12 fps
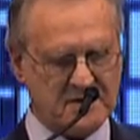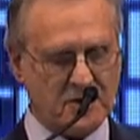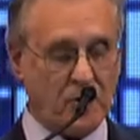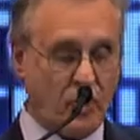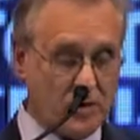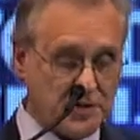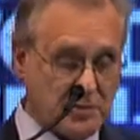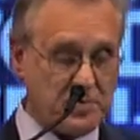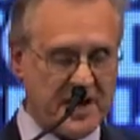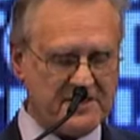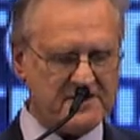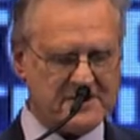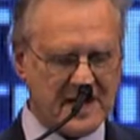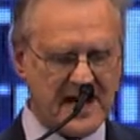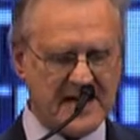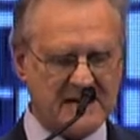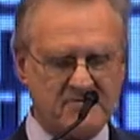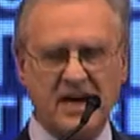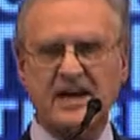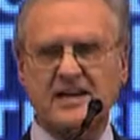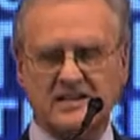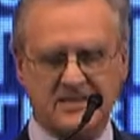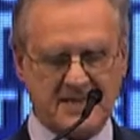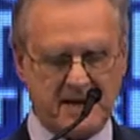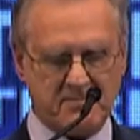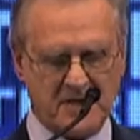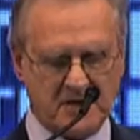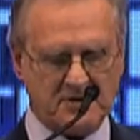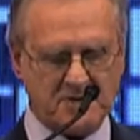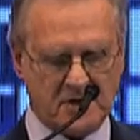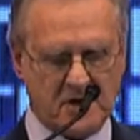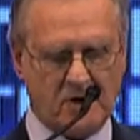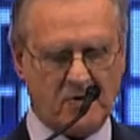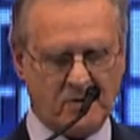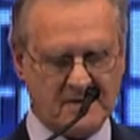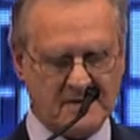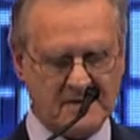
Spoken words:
Her older brother died of AIDS some years ago.